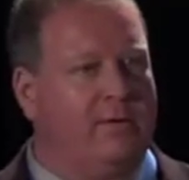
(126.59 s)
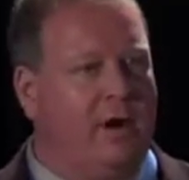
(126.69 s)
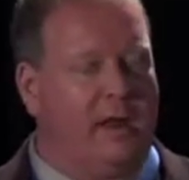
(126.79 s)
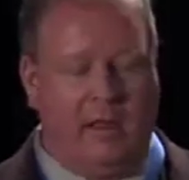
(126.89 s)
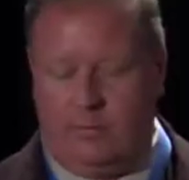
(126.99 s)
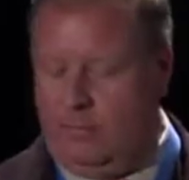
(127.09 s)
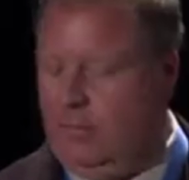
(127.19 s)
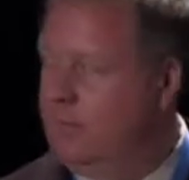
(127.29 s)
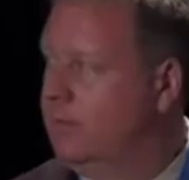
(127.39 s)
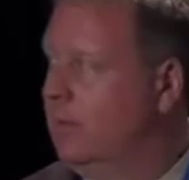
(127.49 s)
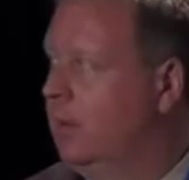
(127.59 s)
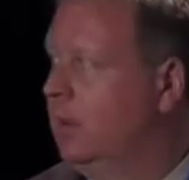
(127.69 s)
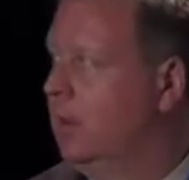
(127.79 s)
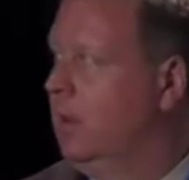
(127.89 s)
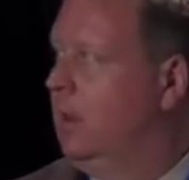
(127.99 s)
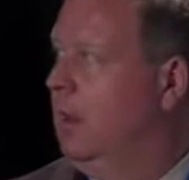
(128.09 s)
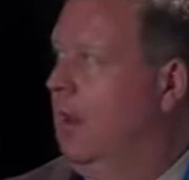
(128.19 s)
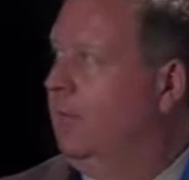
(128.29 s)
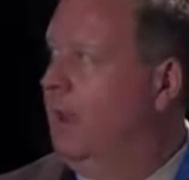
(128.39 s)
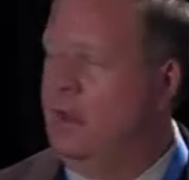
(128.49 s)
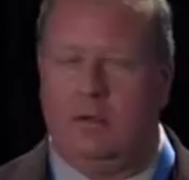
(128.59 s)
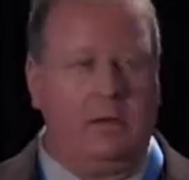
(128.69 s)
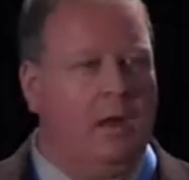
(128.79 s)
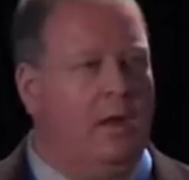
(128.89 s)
try to answer this at the end.